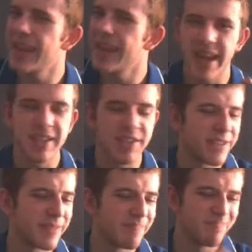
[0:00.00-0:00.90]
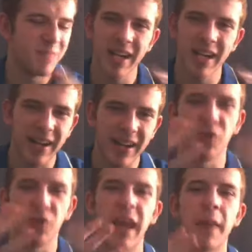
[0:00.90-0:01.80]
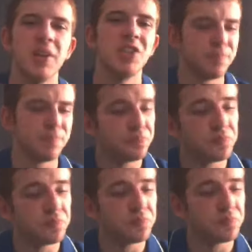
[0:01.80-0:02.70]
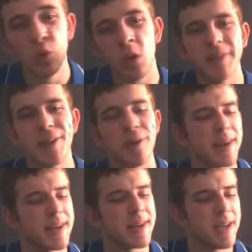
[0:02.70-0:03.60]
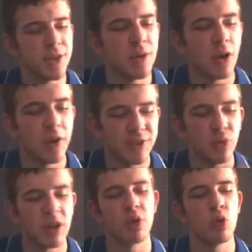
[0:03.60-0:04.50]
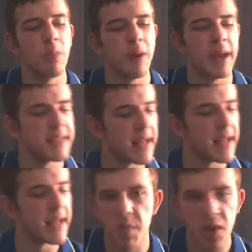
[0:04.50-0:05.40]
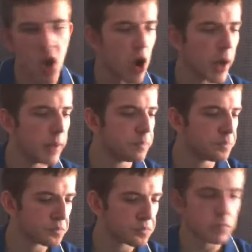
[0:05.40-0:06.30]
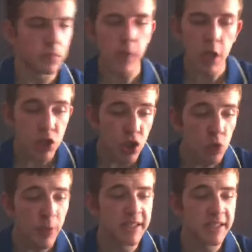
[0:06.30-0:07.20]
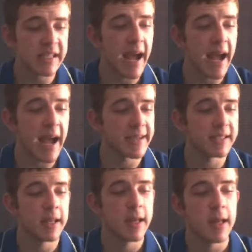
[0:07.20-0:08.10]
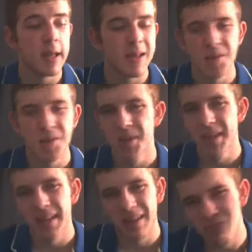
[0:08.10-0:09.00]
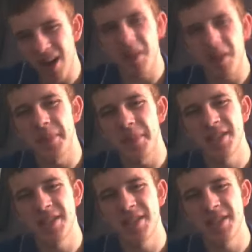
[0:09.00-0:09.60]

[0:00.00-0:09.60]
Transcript: It's just you're going to take a lot of damage. What you want to be doing is utilising all their core abilities. Their leadership 9, 2 base attacks, run them up into the